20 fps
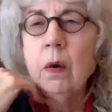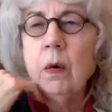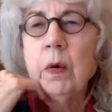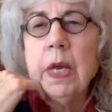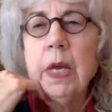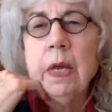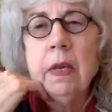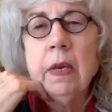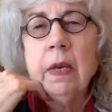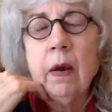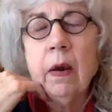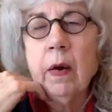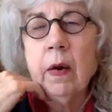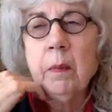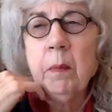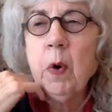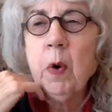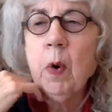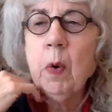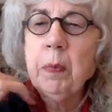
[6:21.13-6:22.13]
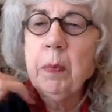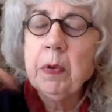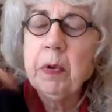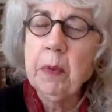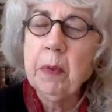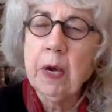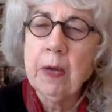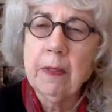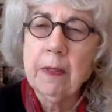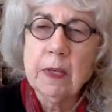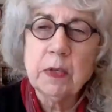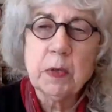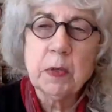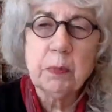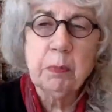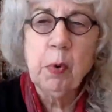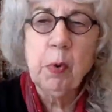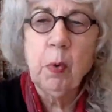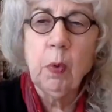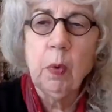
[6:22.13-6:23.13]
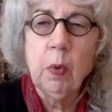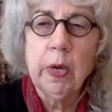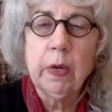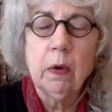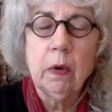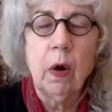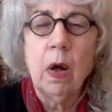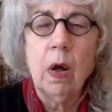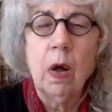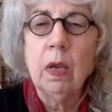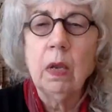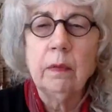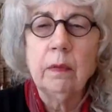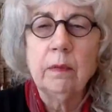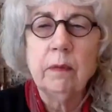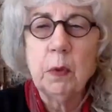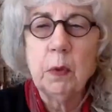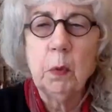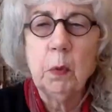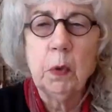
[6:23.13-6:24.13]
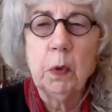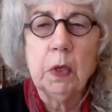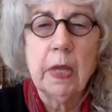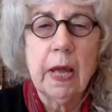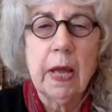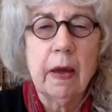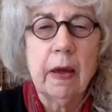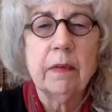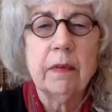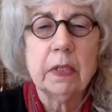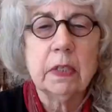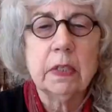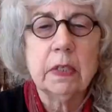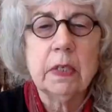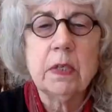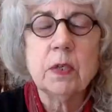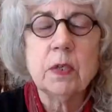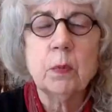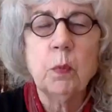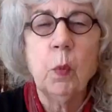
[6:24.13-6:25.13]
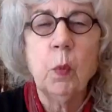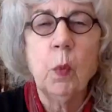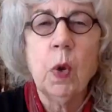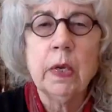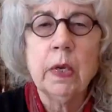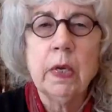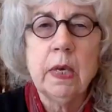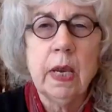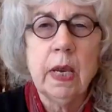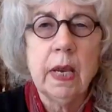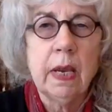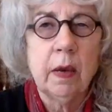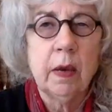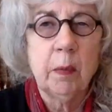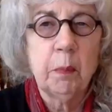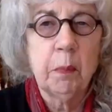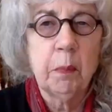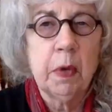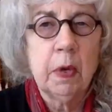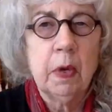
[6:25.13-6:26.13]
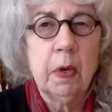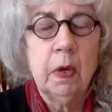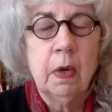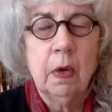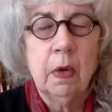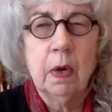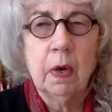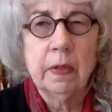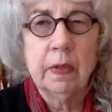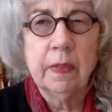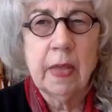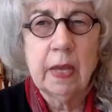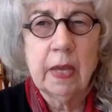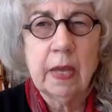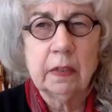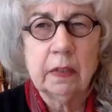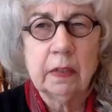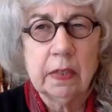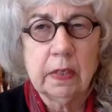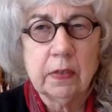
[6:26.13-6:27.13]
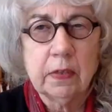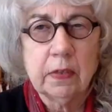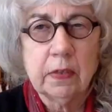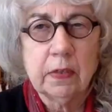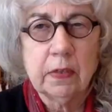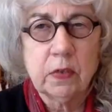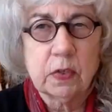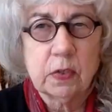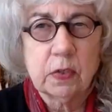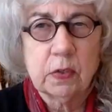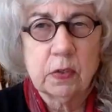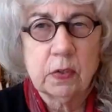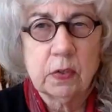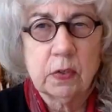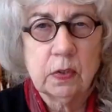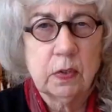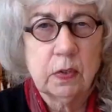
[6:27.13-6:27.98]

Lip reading: Okay, now I'm hoping by this point, all of you will have at least one name on that list.